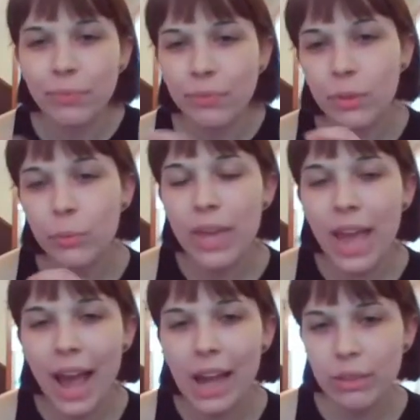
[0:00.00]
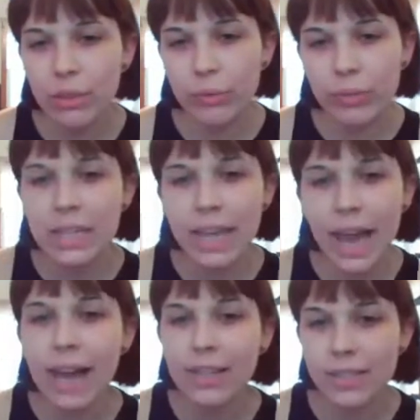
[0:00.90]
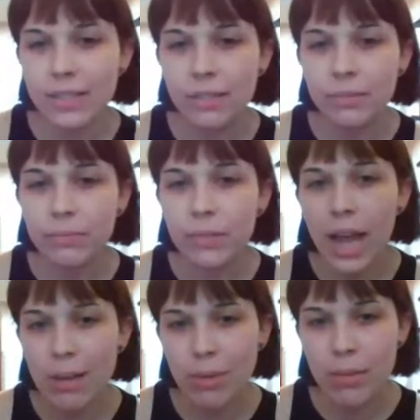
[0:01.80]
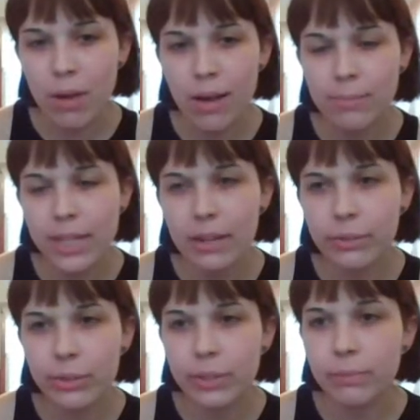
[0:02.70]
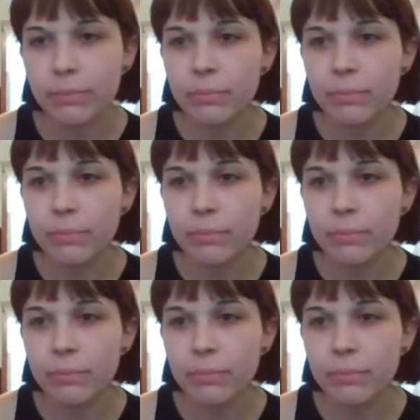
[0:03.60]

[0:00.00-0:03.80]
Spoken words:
We had 3 cats at my mom's house,